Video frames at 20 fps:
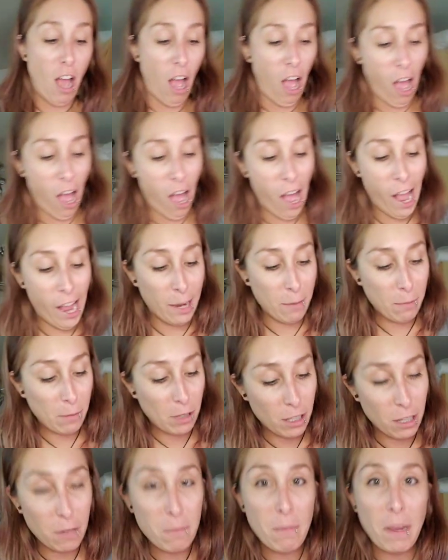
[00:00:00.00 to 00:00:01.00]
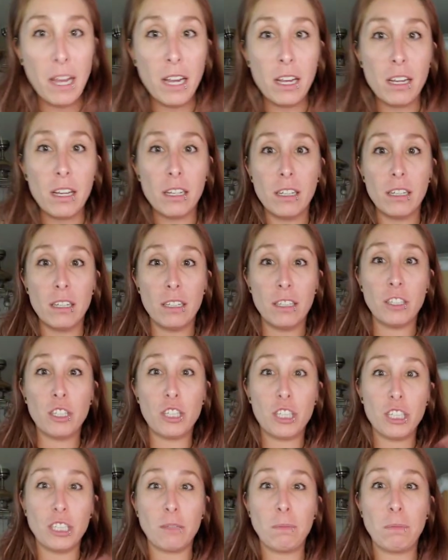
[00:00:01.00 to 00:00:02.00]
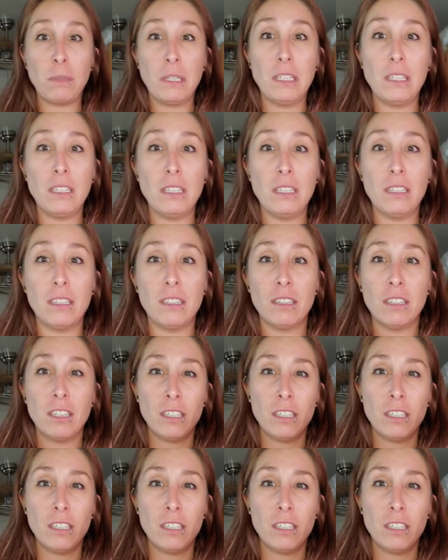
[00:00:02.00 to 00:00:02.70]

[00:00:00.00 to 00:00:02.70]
I'm gonna make a chickpea